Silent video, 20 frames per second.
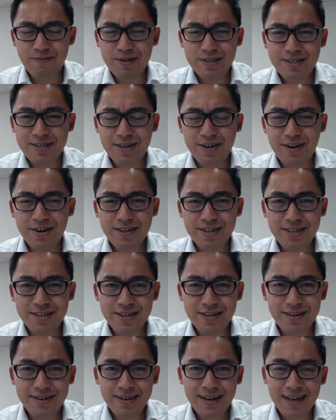what's the cost?
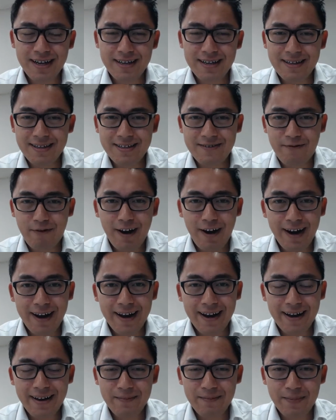Like it's
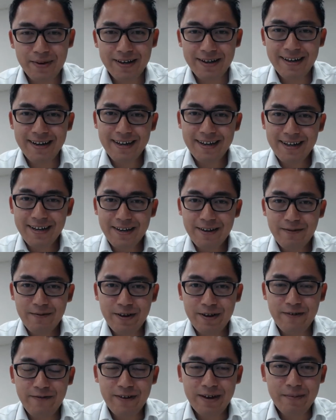free. But
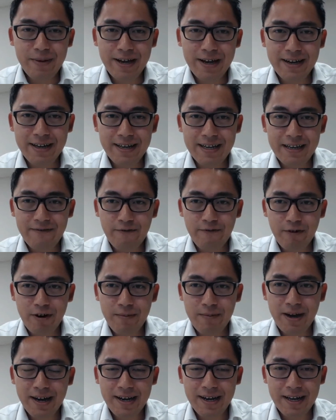when you think about it, if
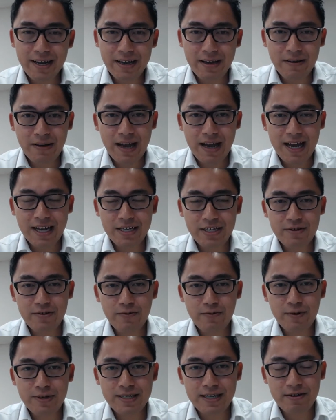free marketing
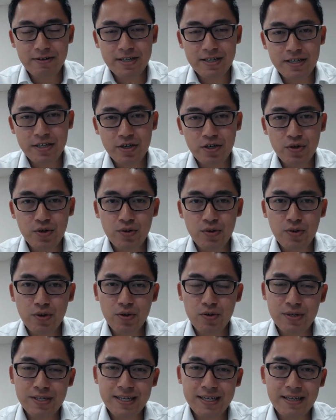actually results in you
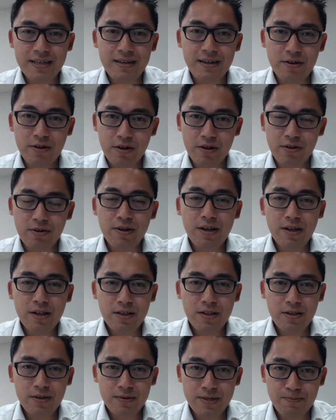losing,
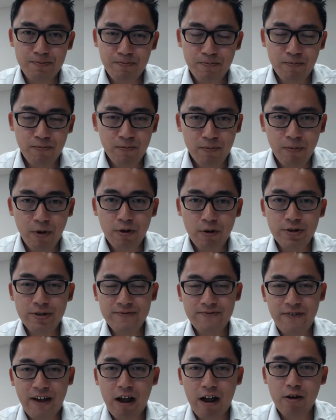the
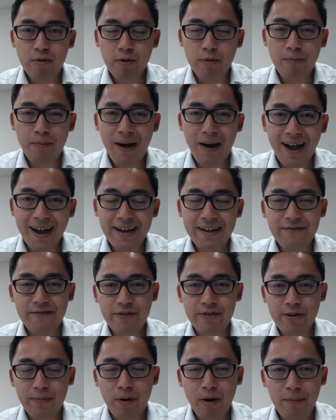most valuable buyer
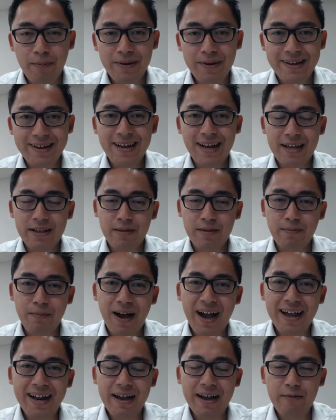for your property, like the
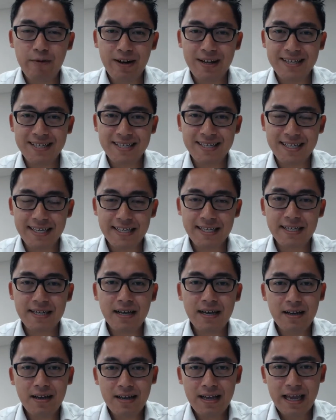buyer that really
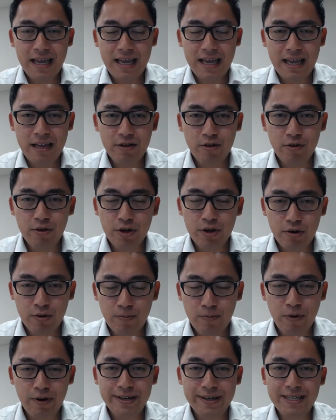sees all the
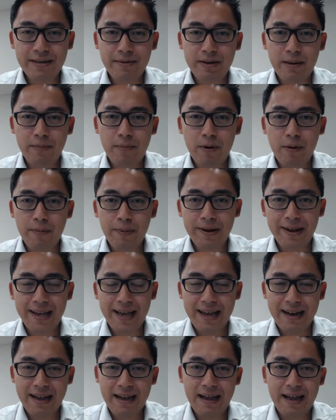good points about your
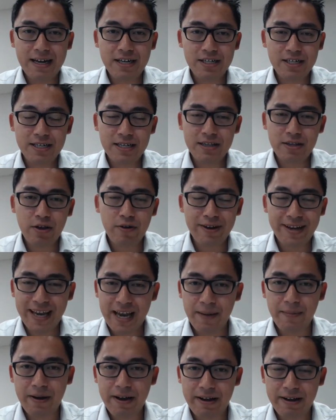property and actually don't
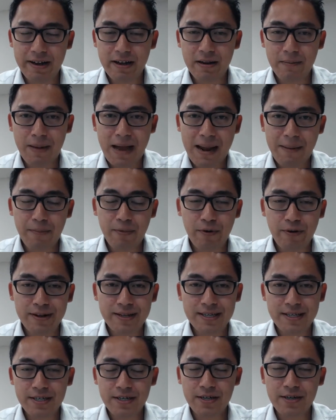care about any of the bad
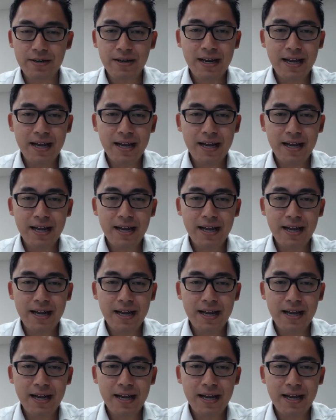points,